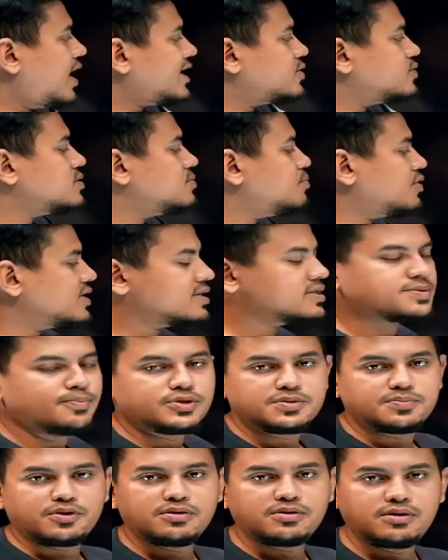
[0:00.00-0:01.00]
hydrogen bonding
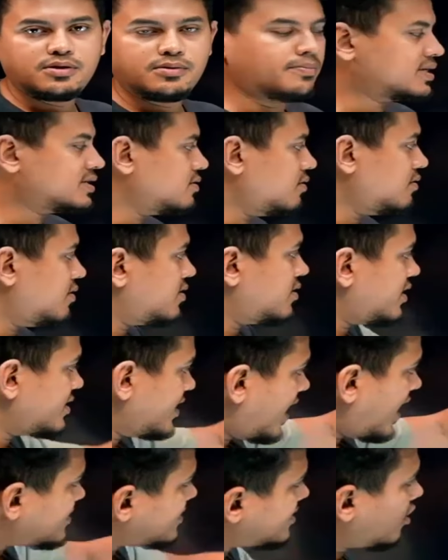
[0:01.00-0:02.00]
is possible, but
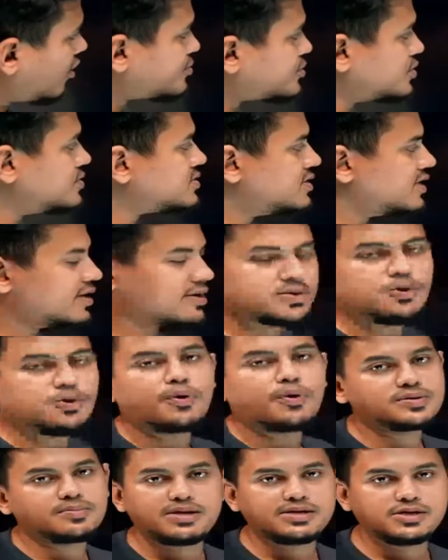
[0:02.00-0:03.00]
on the other options, there
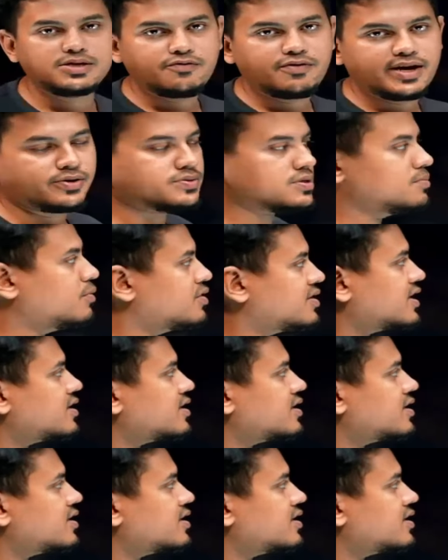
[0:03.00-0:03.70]
is no possibility of hydrogen